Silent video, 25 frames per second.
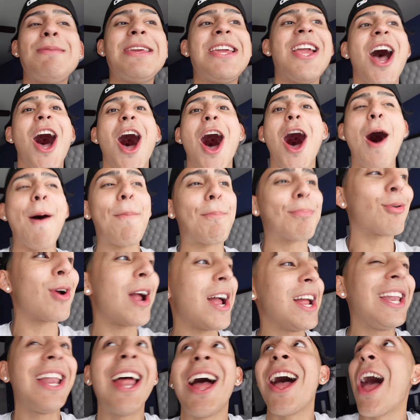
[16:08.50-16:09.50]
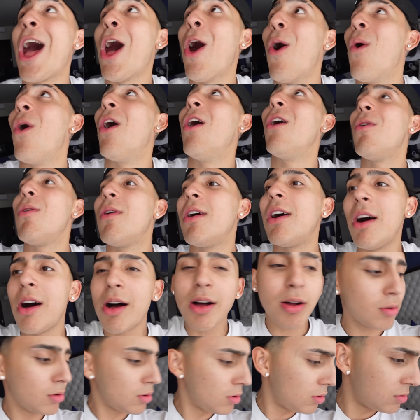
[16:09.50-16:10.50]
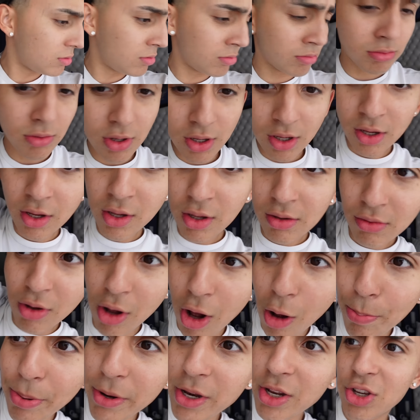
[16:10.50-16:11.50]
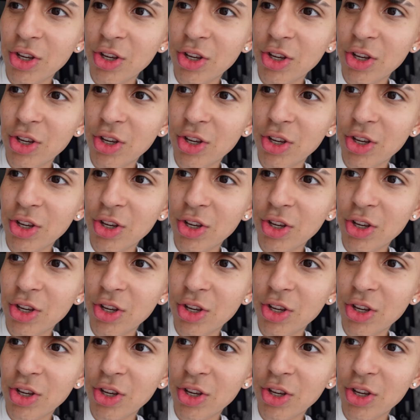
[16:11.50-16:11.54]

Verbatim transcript: me up right now. Hold on. Open